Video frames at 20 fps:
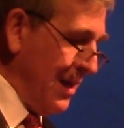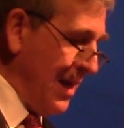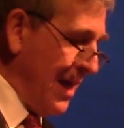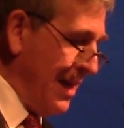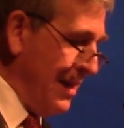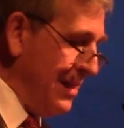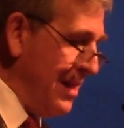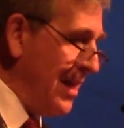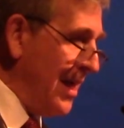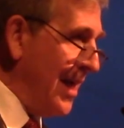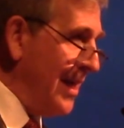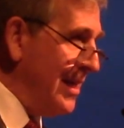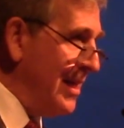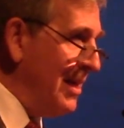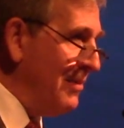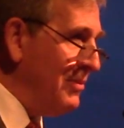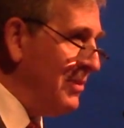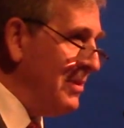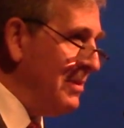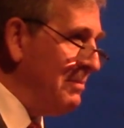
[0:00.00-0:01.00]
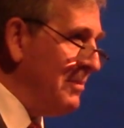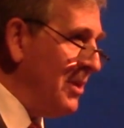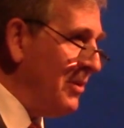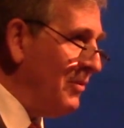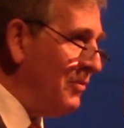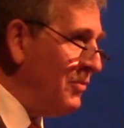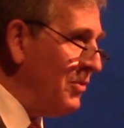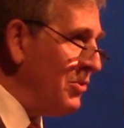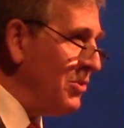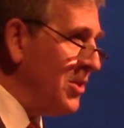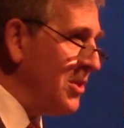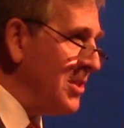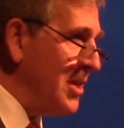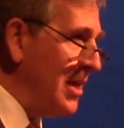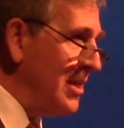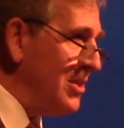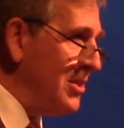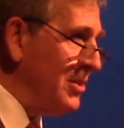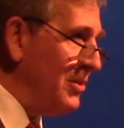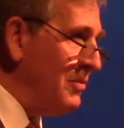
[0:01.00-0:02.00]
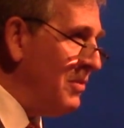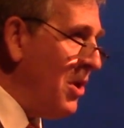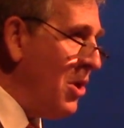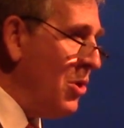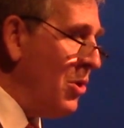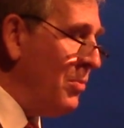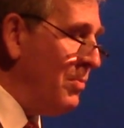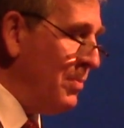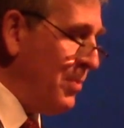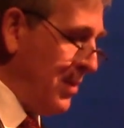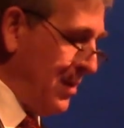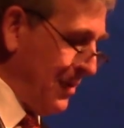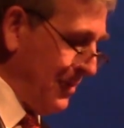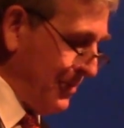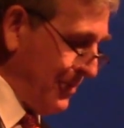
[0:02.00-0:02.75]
and that I'd given them their first sense of hope.